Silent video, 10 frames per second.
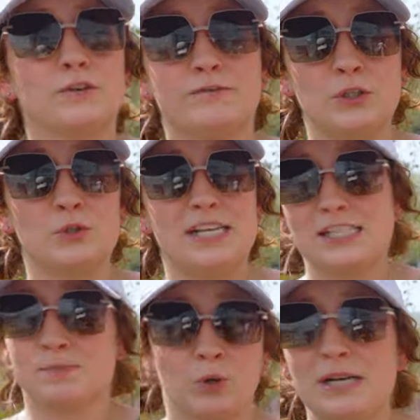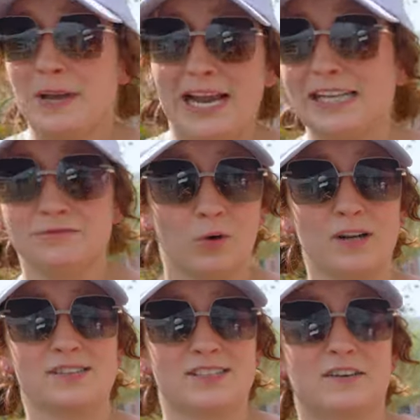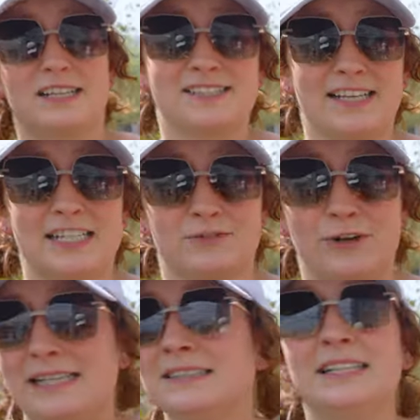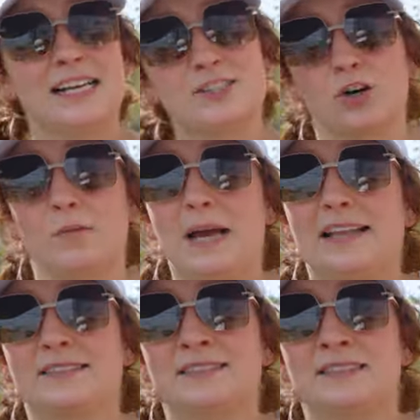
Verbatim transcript: your food is prepaid for. So it's like it's free. It's girl math,